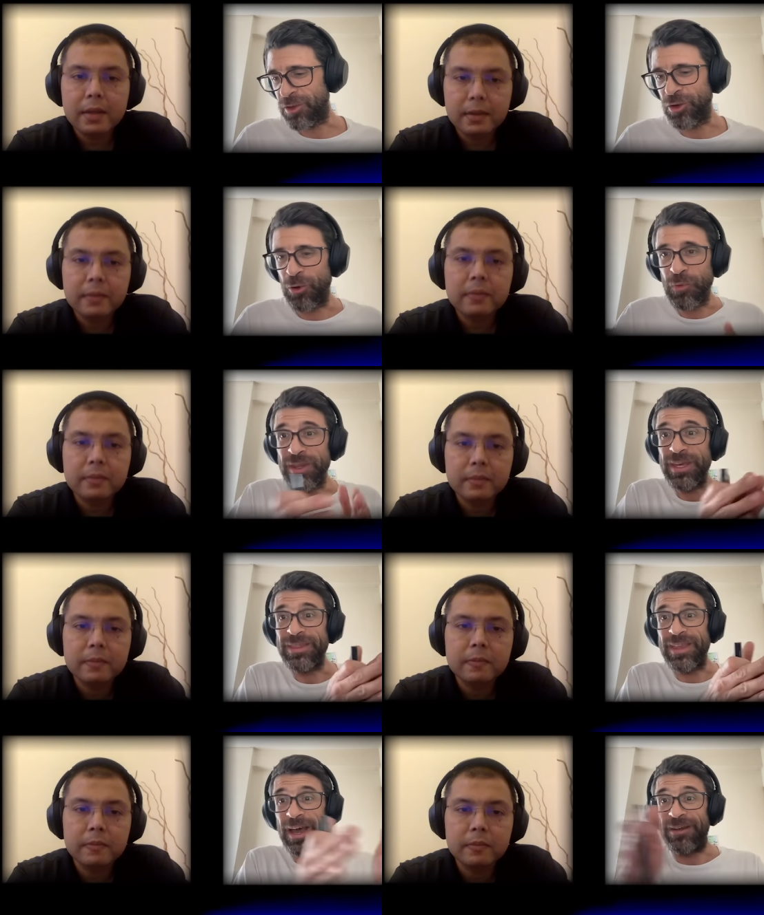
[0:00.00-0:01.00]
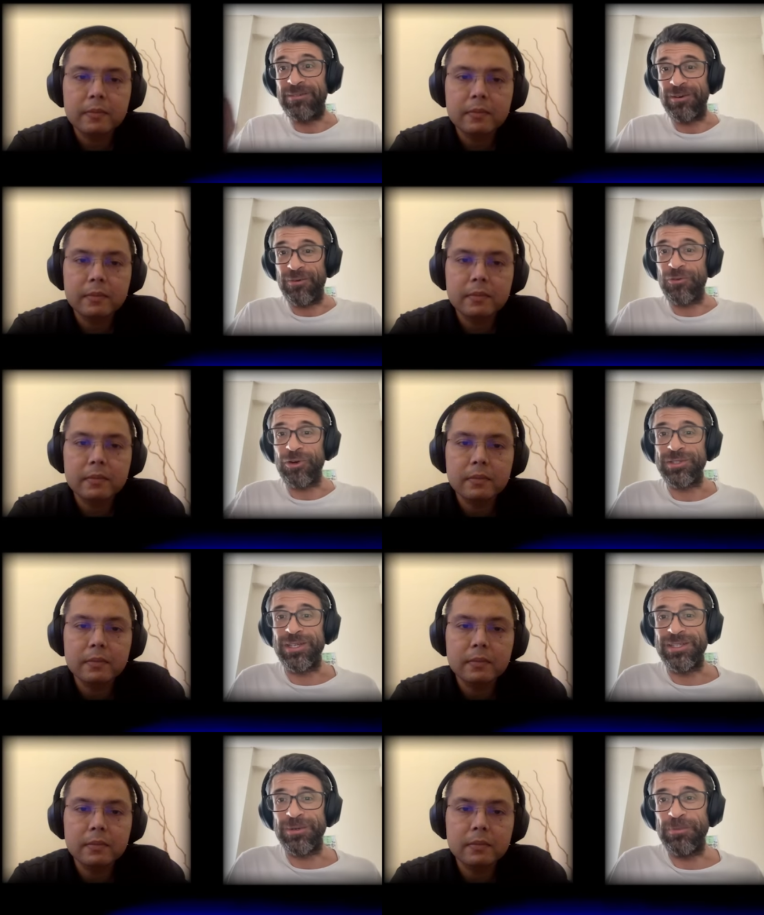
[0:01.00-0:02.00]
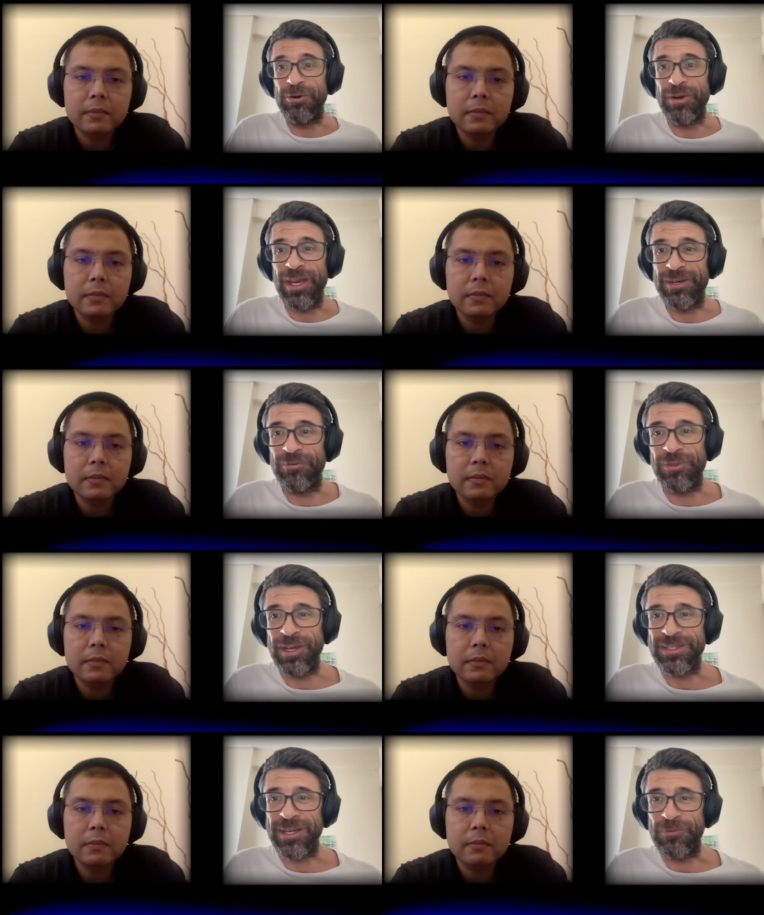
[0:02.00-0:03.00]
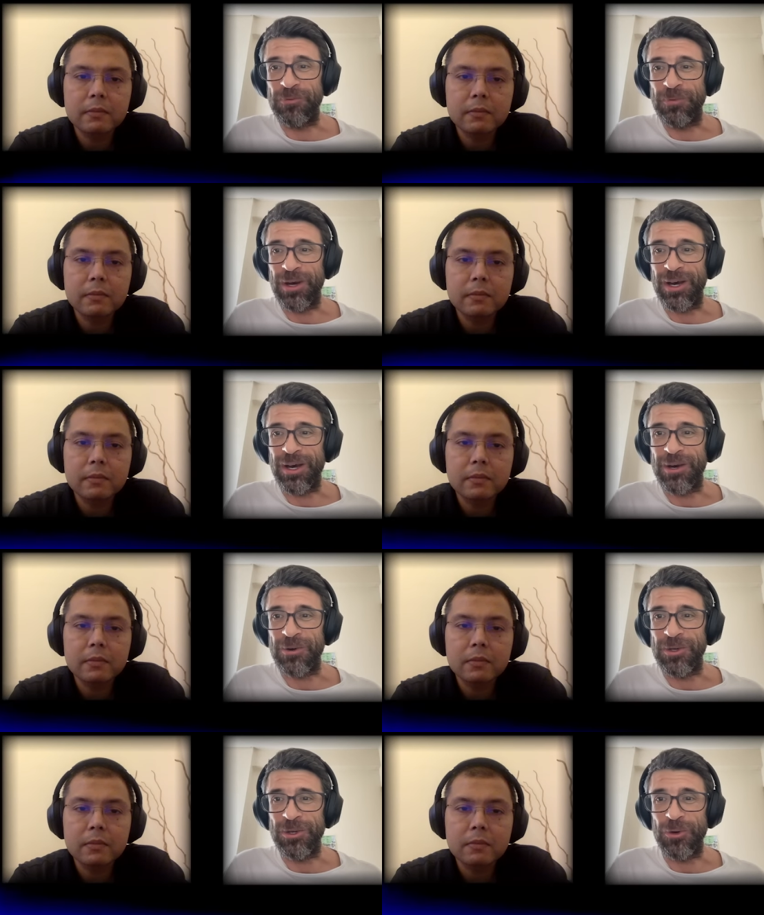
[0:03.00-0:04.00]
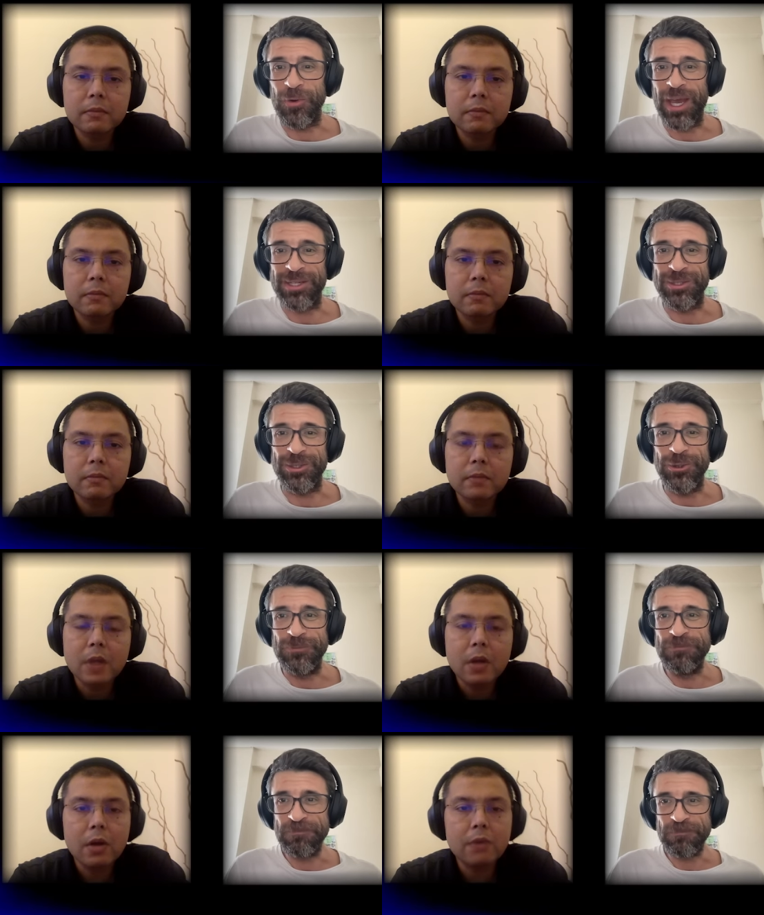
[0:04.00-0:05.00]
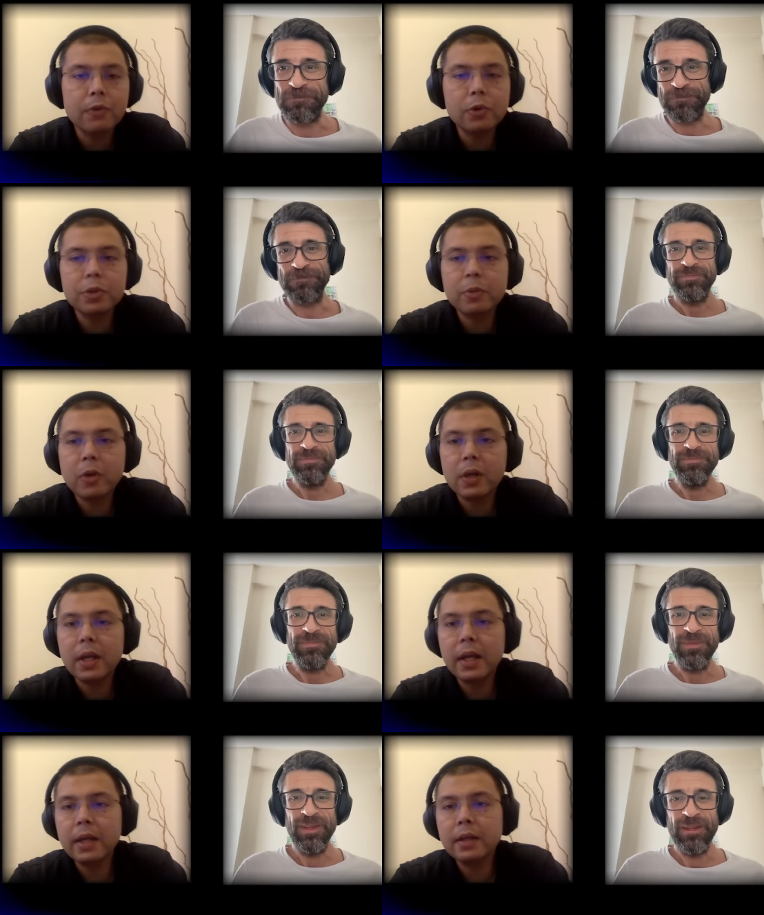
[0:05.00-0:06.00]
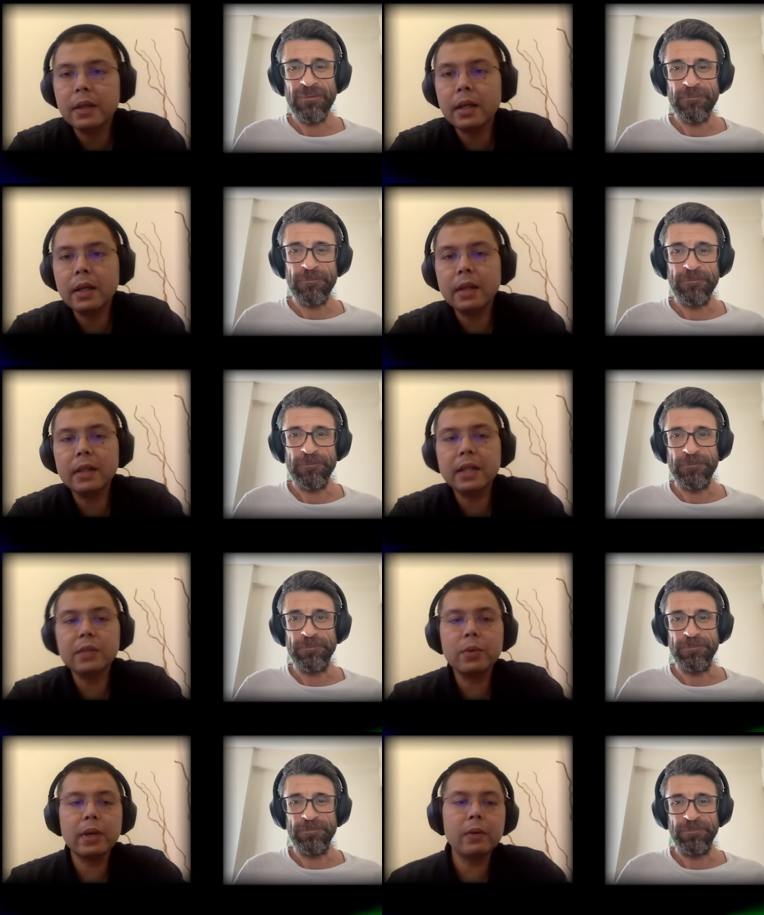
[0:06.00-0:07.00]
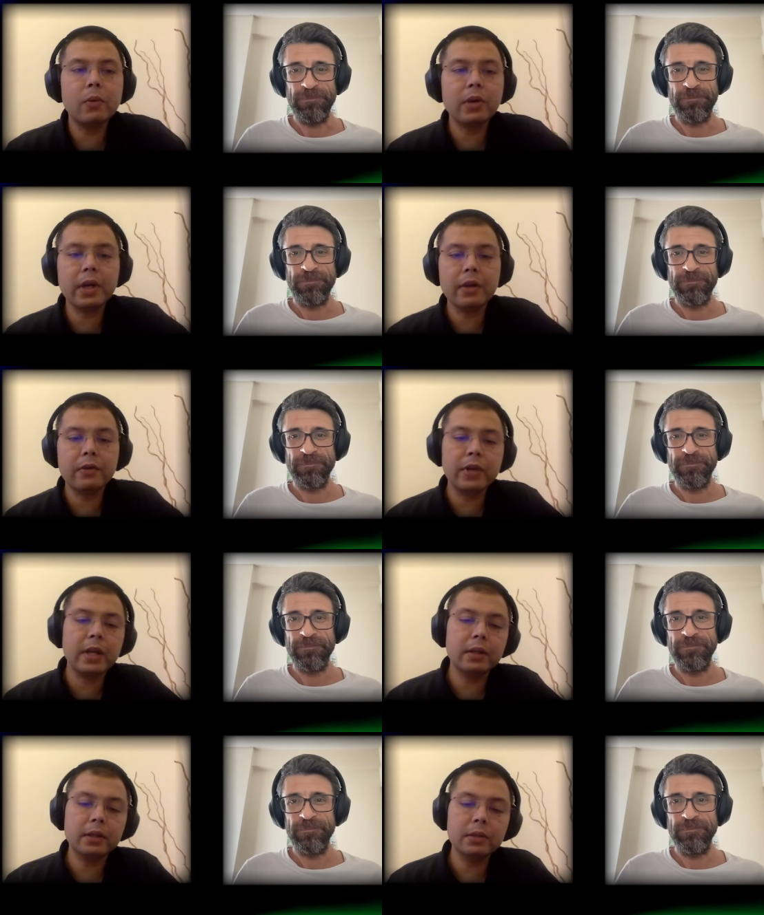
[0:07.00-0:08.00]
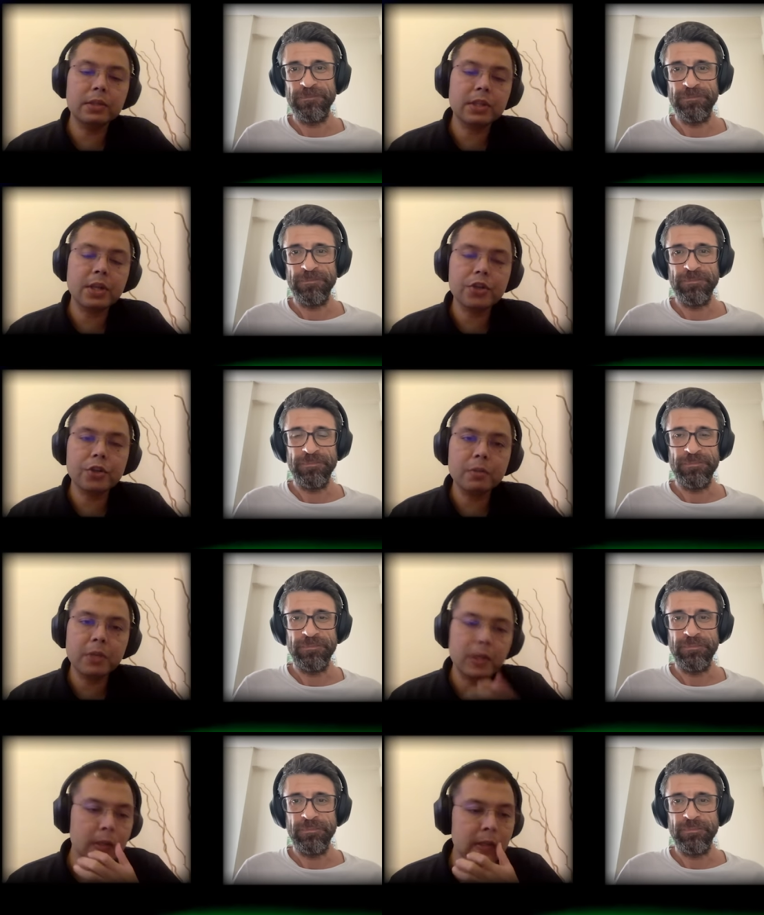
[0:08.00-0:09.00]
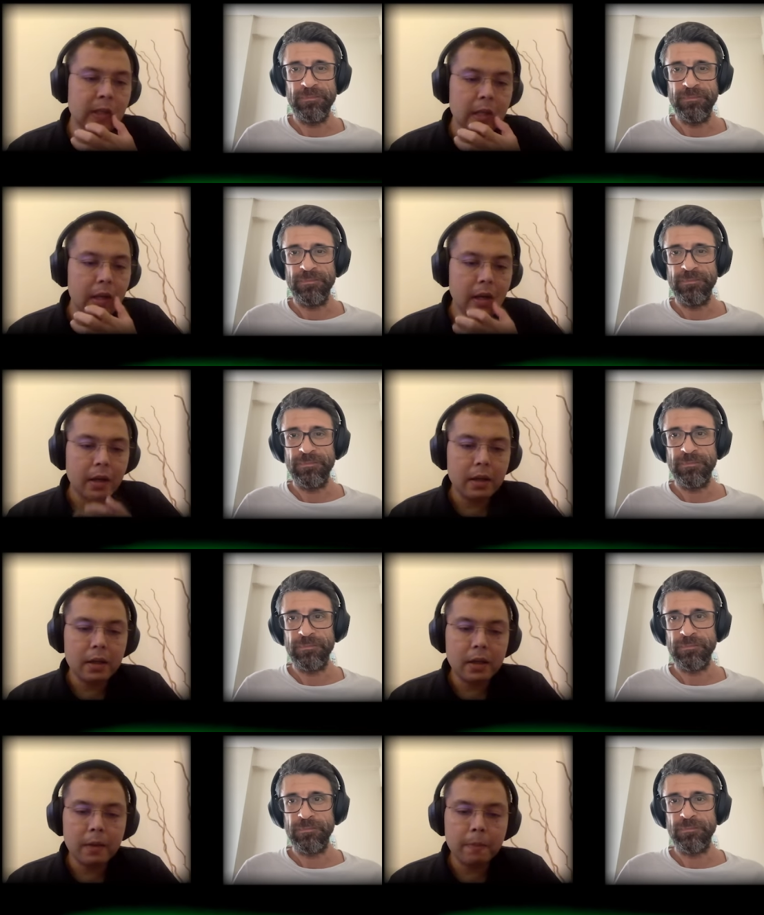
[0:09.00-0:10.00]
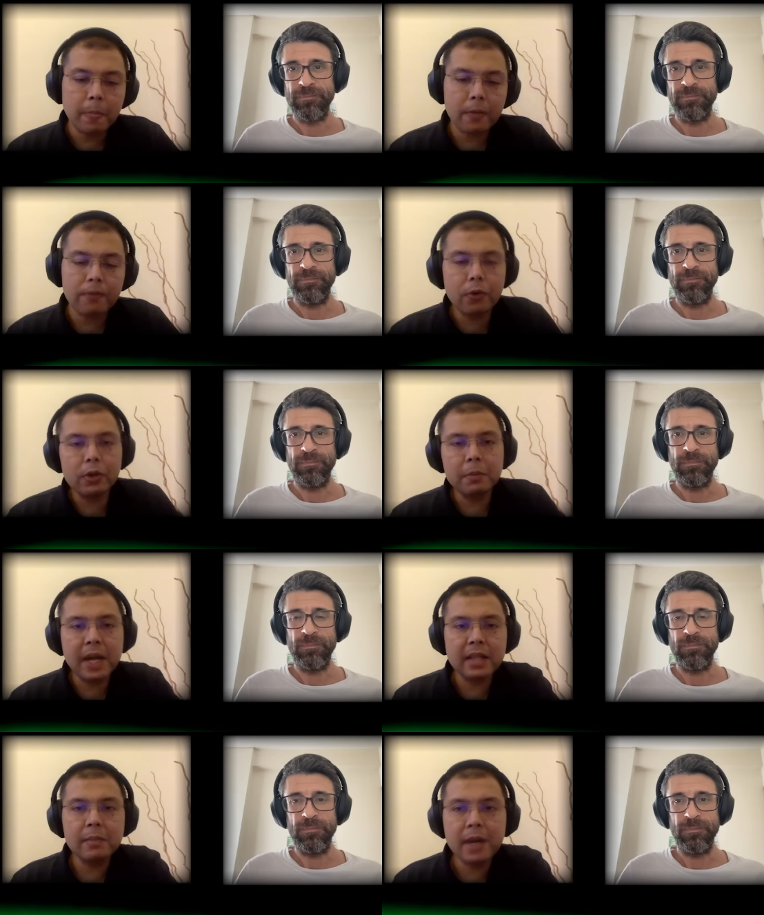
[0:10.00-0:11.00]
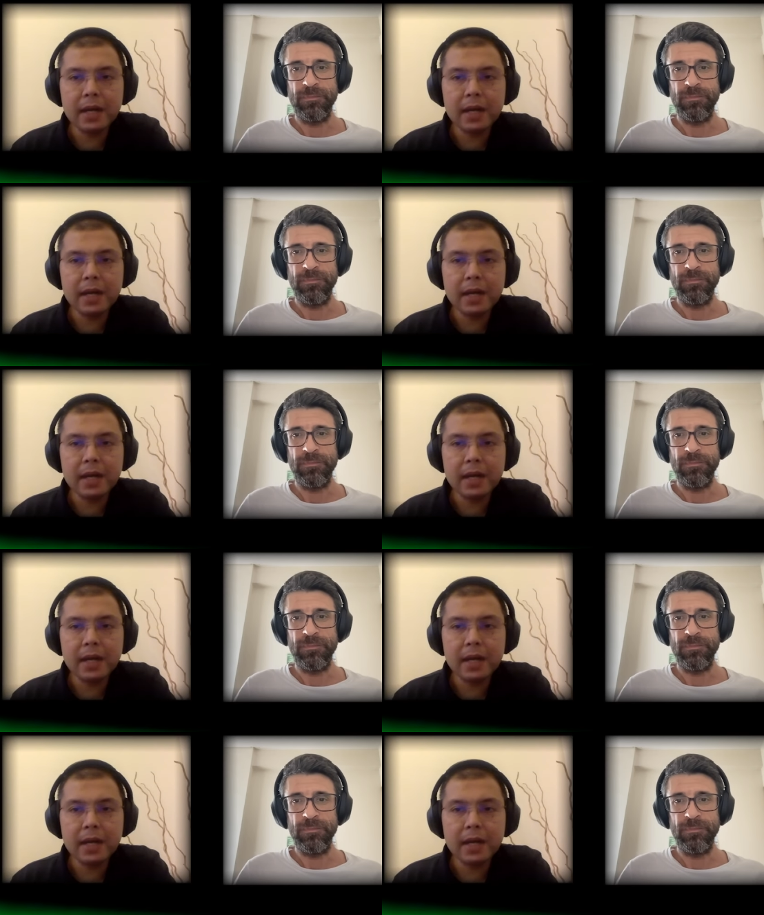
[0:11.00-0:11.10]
Speaker 1: you know, within that, of course, there's a myriad of things that uh, you know we had to do.
Speaker 2: Of course, Paul, and and and that's where I want to kind of take the discussion because uh, for the